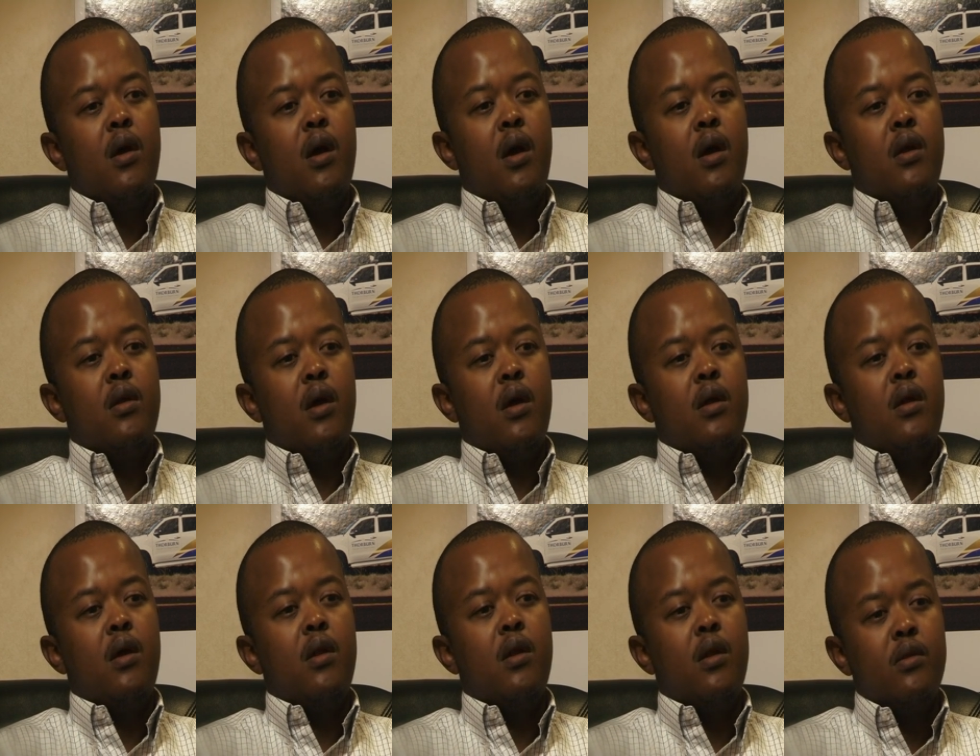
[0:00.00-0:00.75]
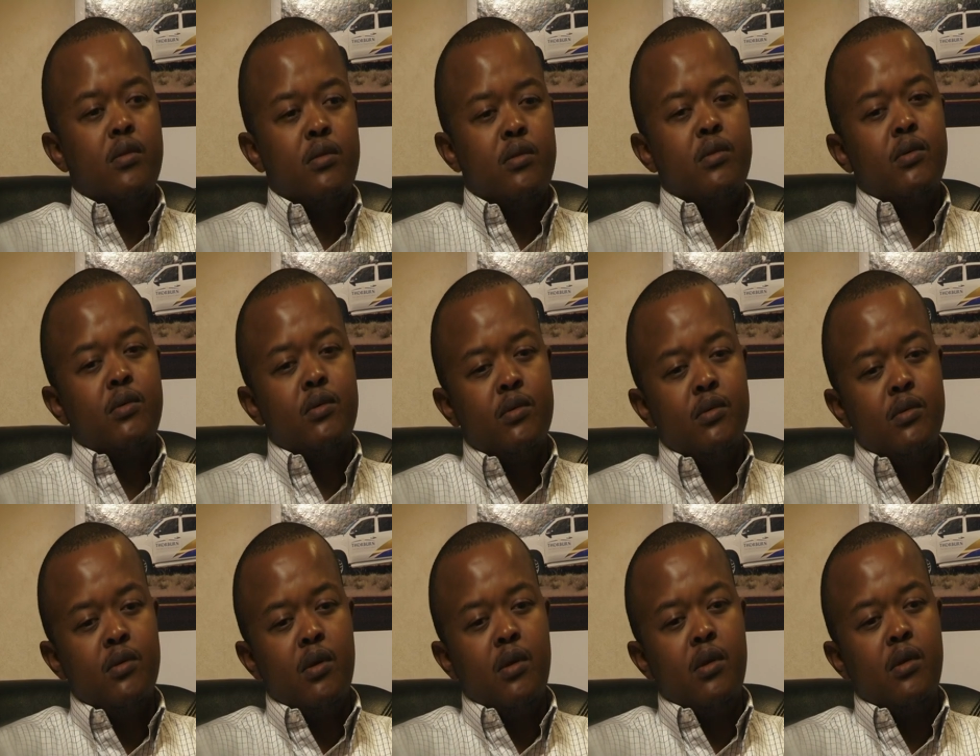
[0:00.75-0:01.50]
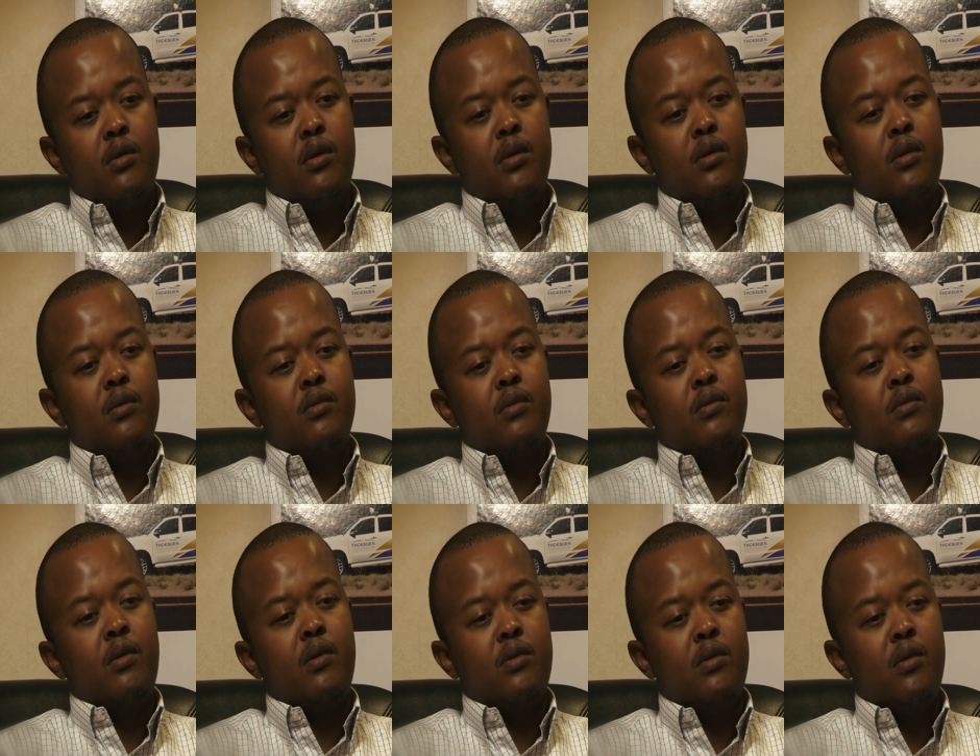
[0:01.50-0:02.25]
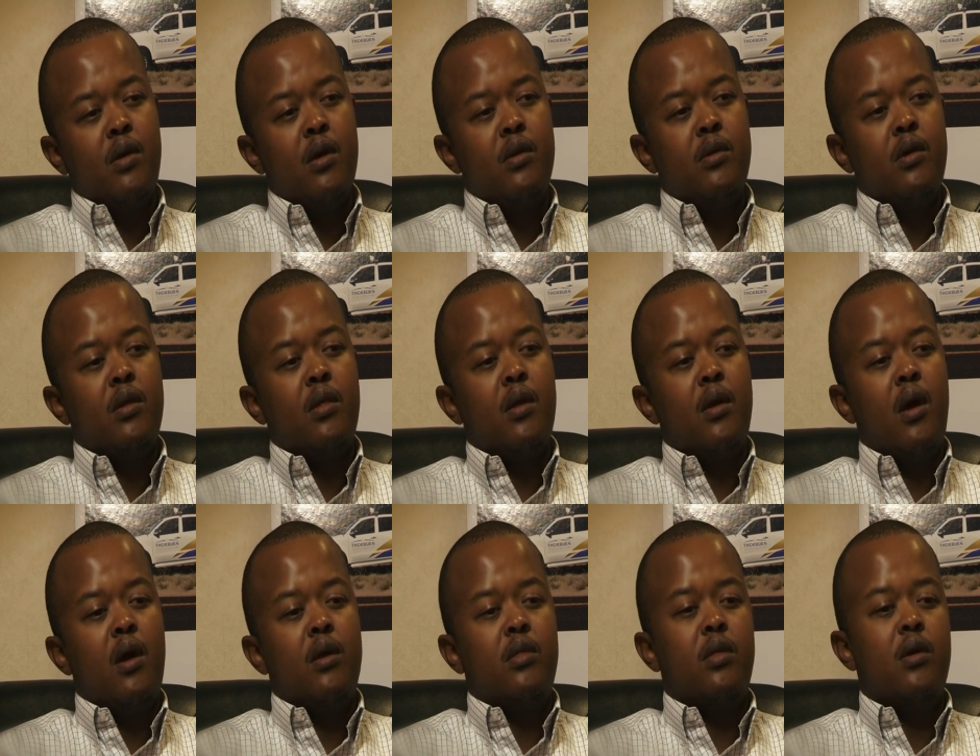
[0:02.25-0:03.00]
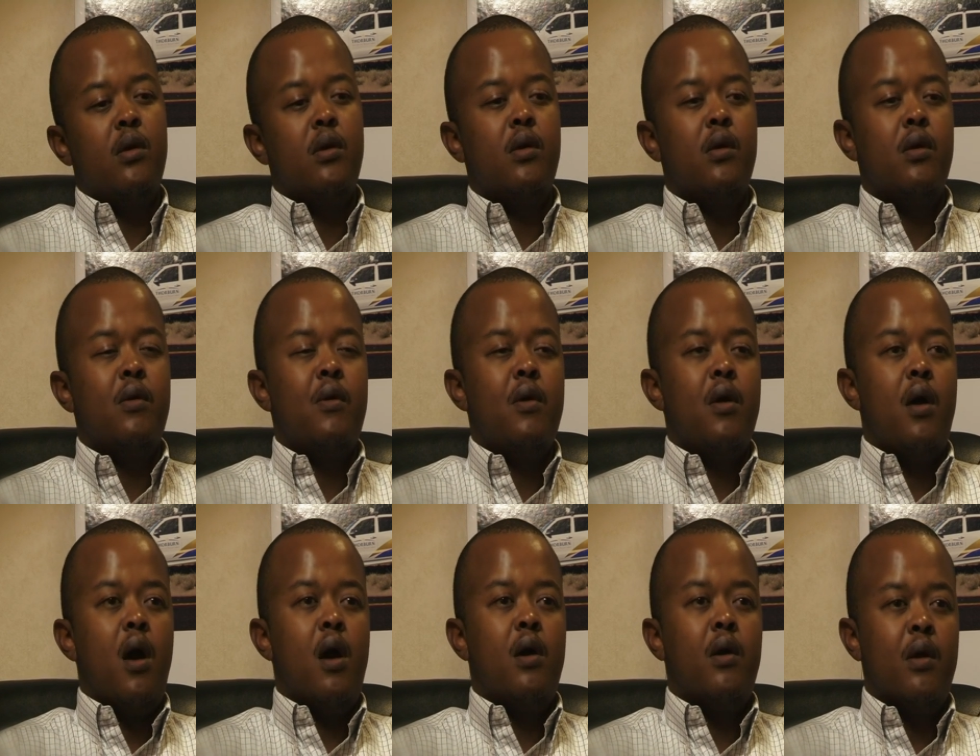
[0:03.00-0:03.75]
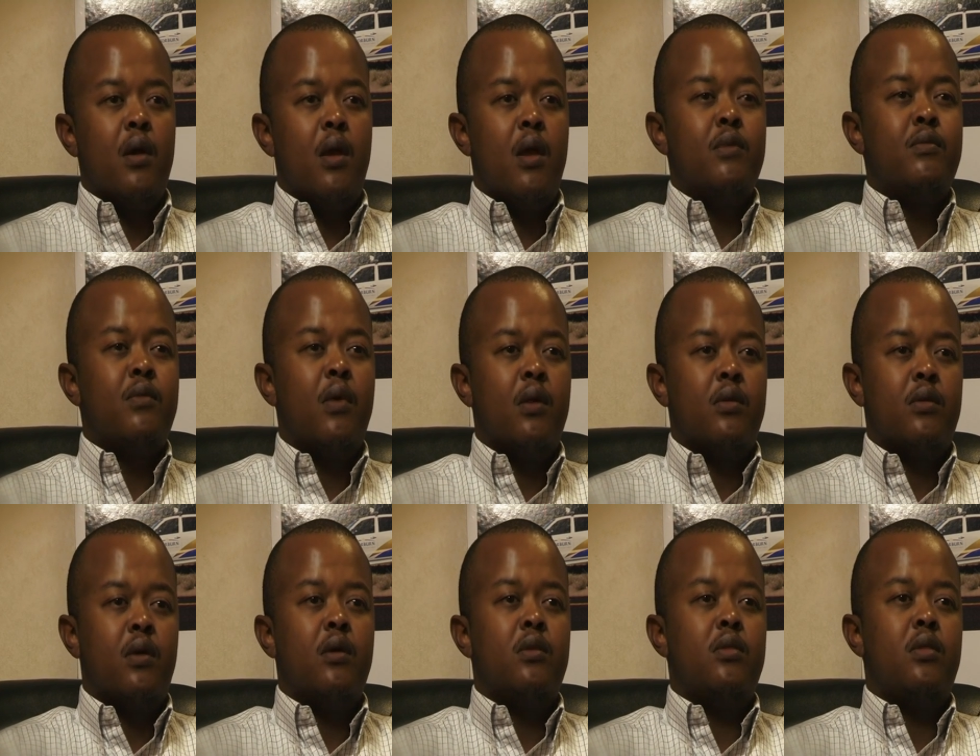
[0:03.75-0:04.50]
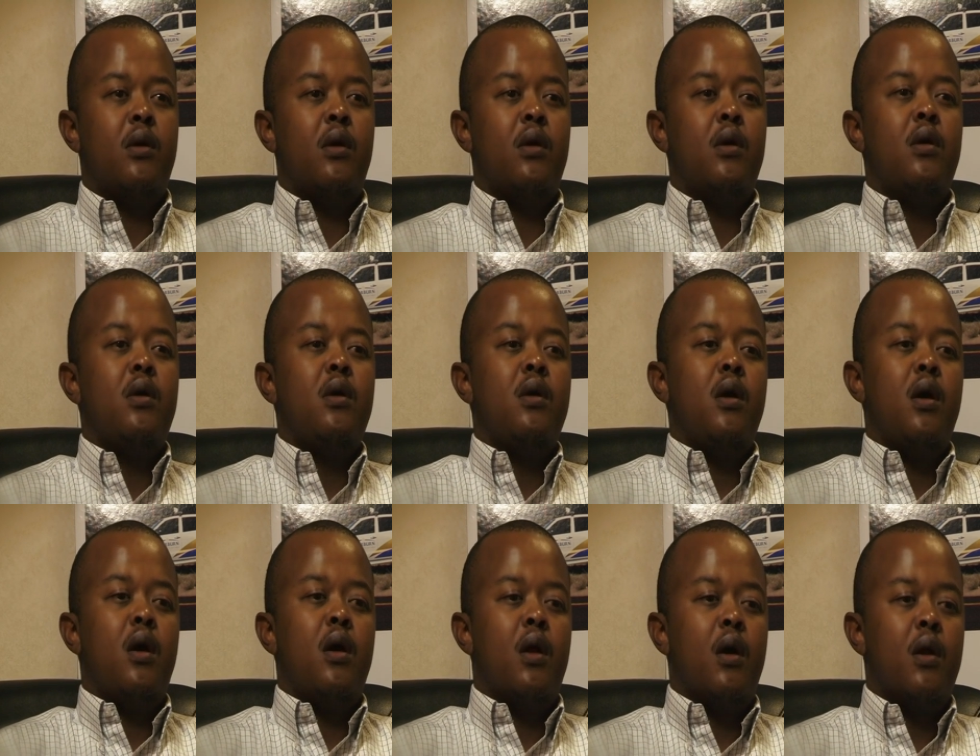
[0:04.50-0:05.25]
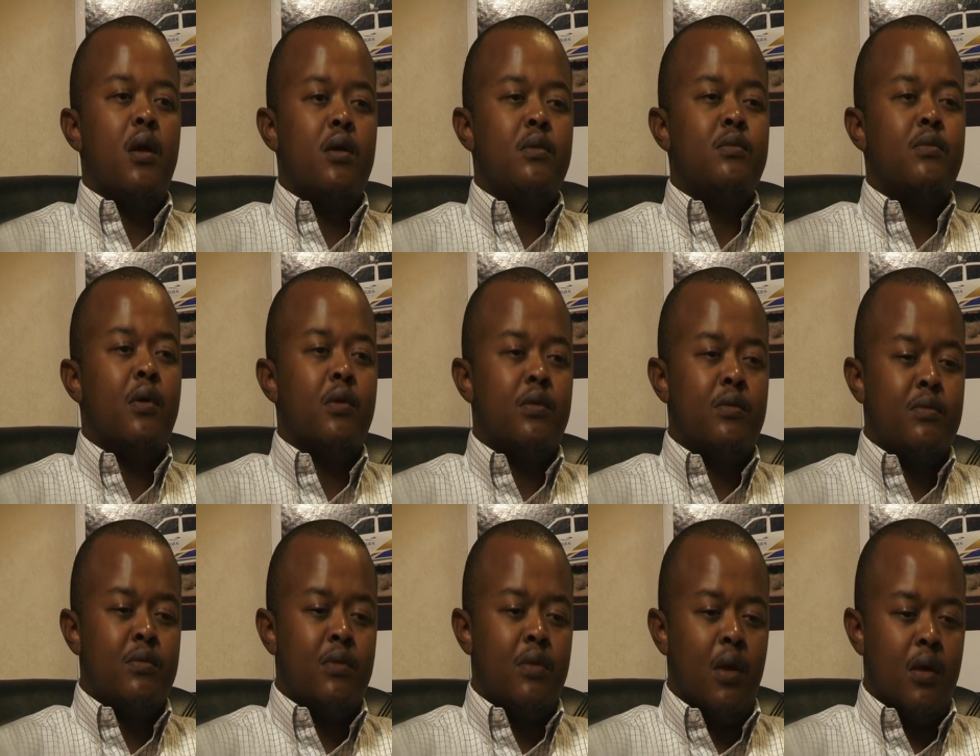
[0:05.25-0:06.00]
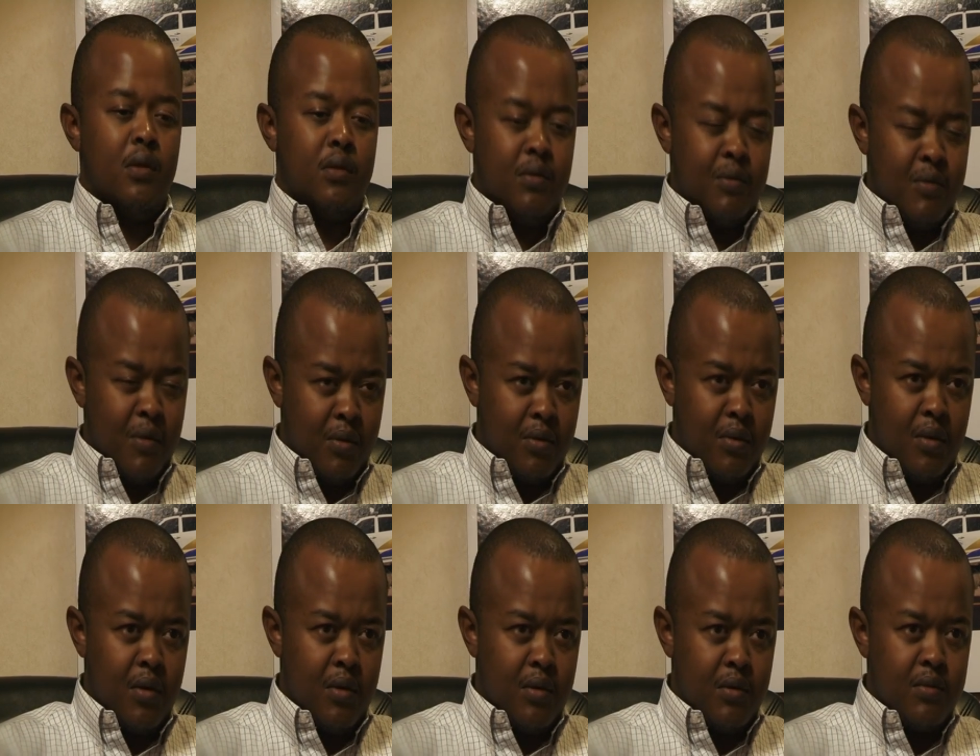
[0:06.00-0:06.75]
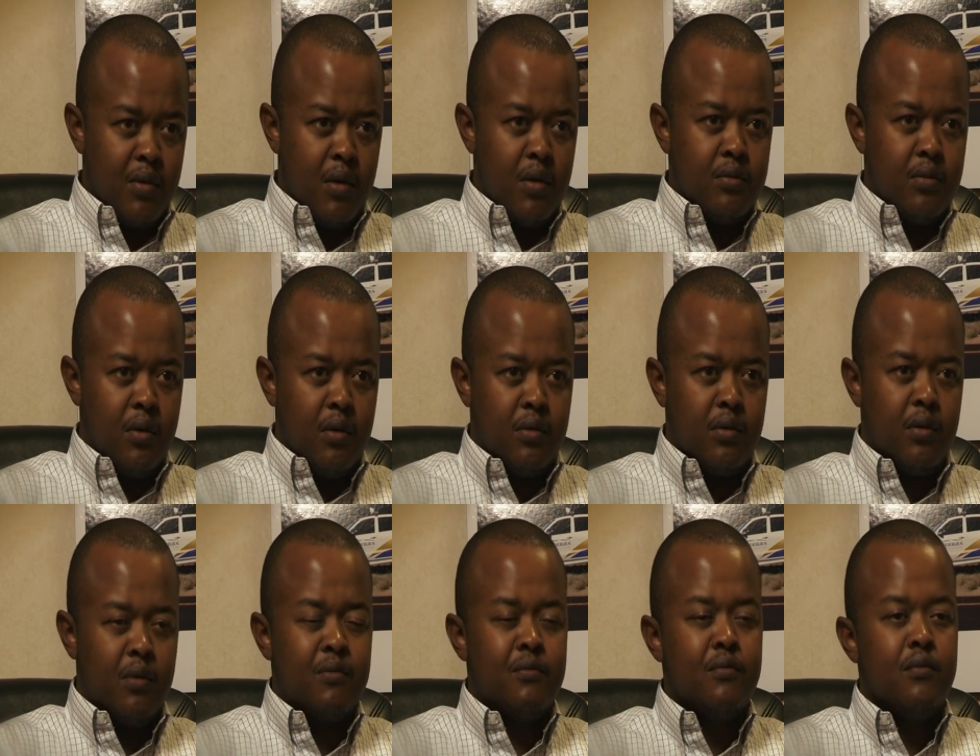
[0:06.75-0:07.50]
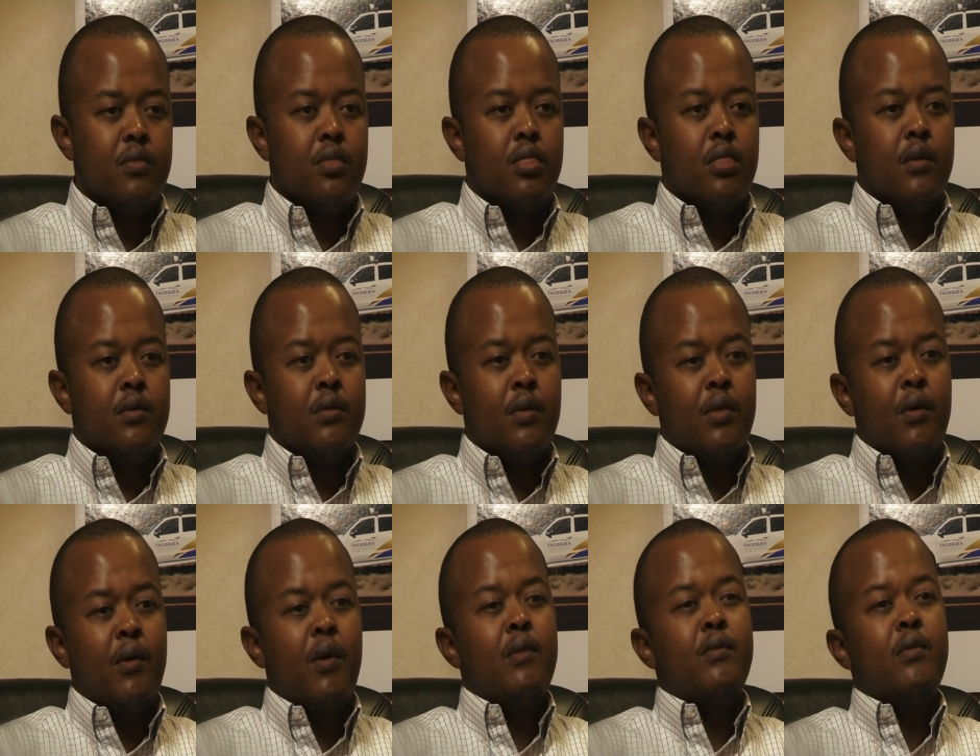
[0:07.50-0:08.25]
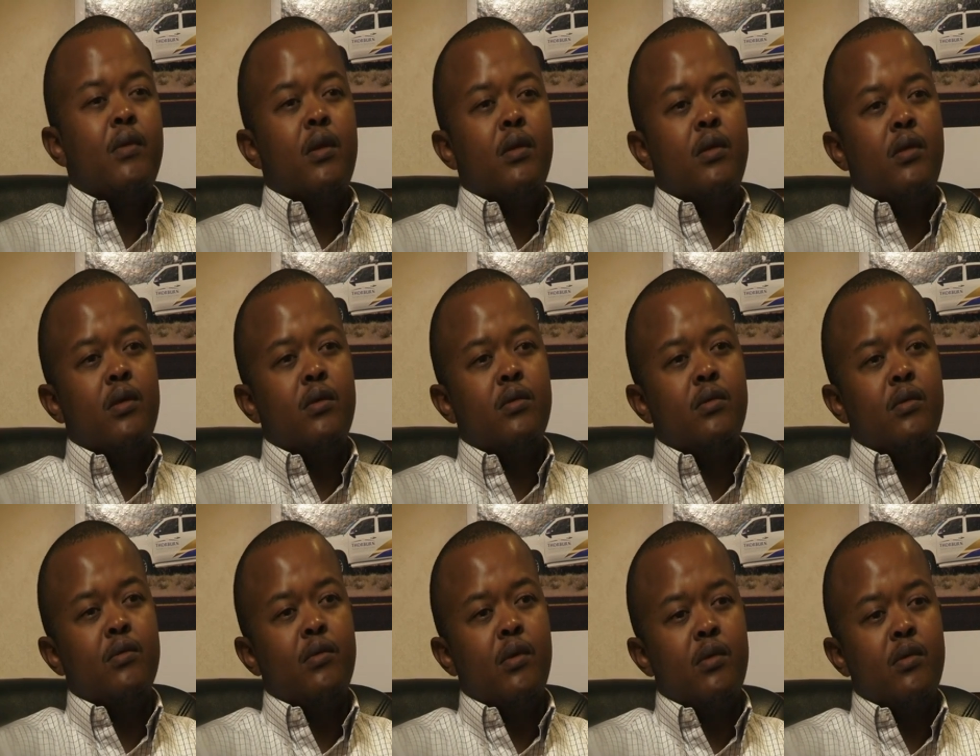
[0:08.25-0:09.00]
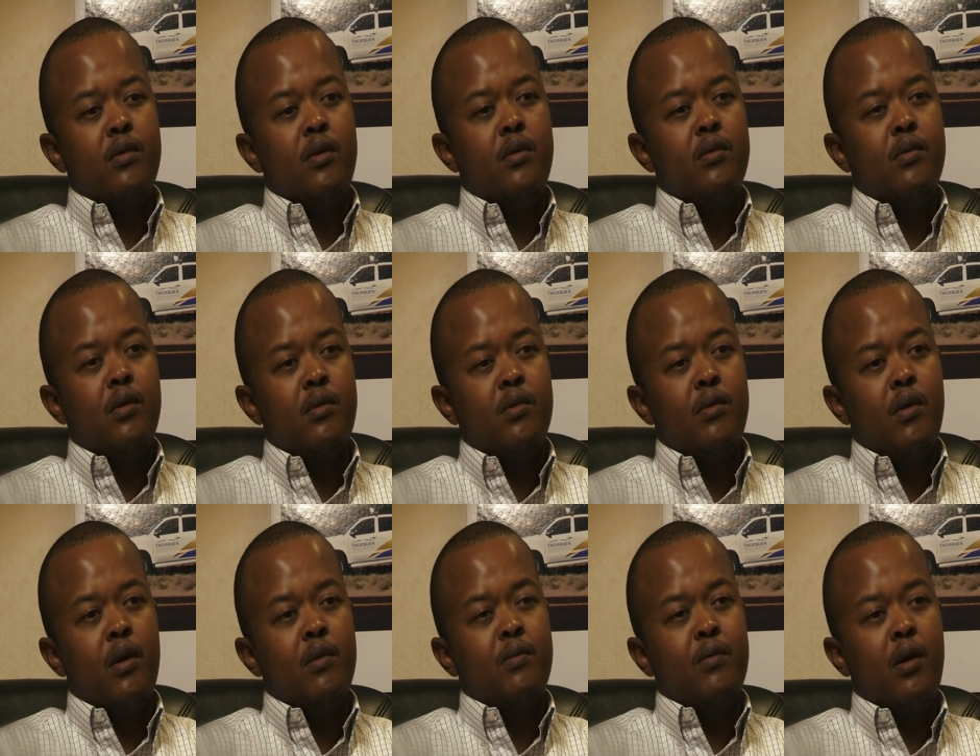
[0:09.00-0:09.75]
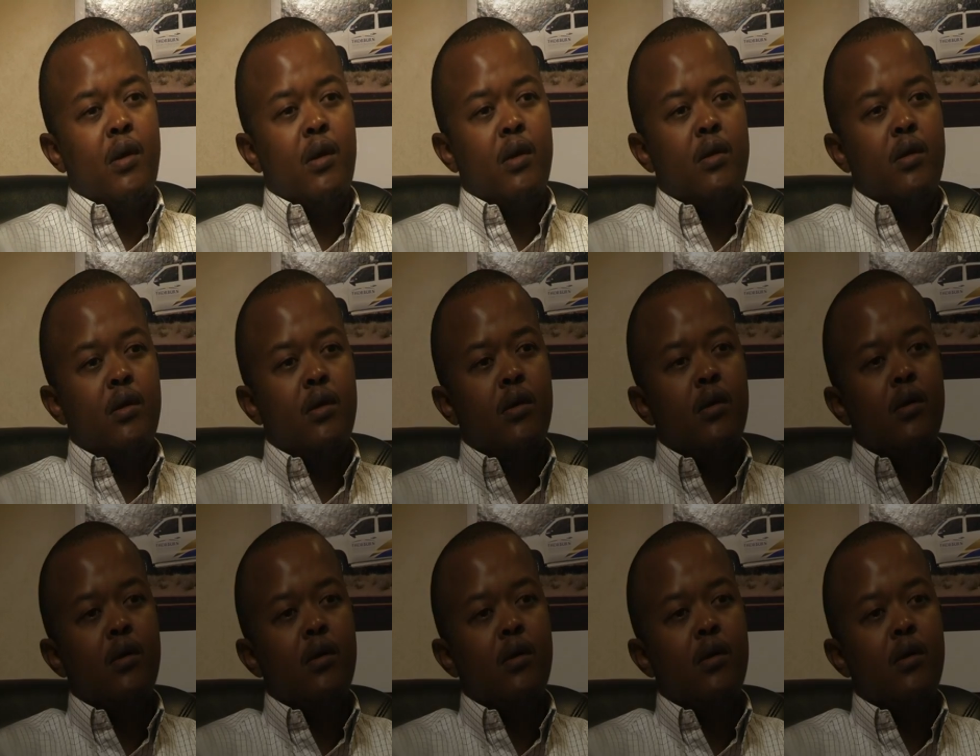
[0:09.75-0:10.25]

And, and, and it is through initiatives of this nature that I think our name gets out there and our name gets, gets to be seen to be involved with the communities in which, in which we operate.